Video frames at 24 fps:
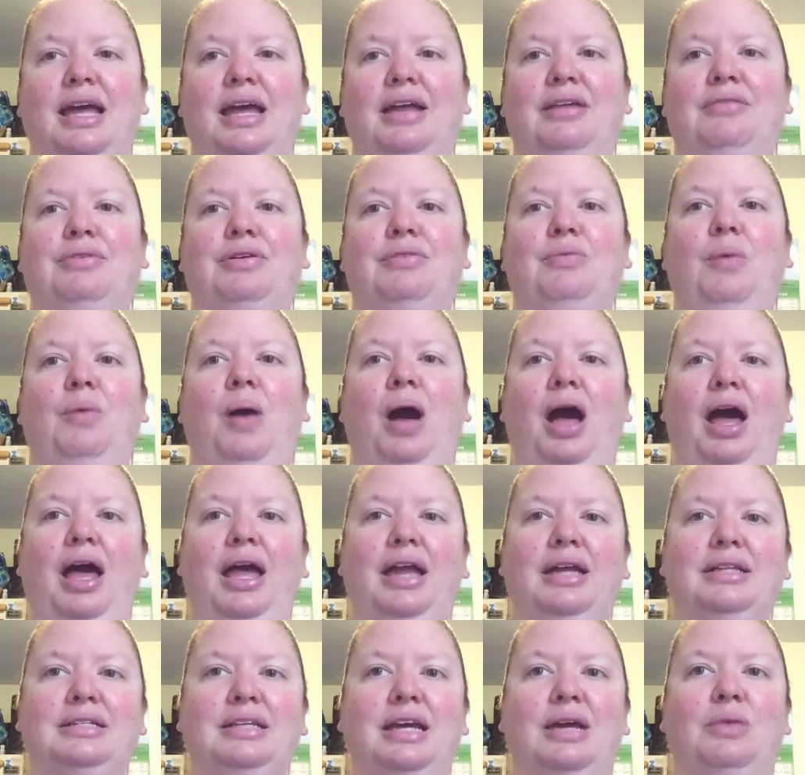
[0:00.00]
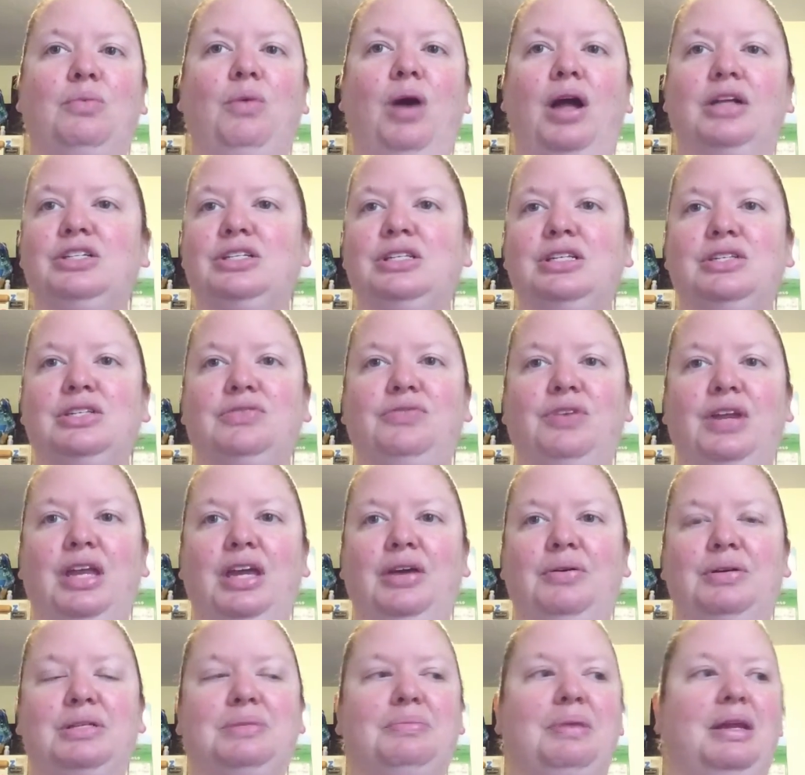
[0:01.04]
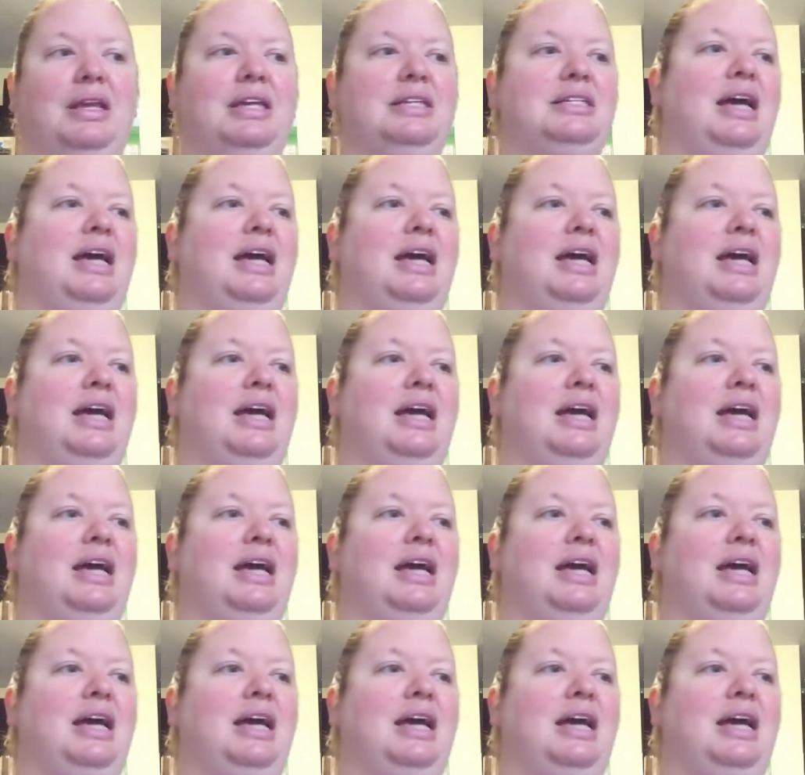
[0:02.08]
and rewind and watch this video as many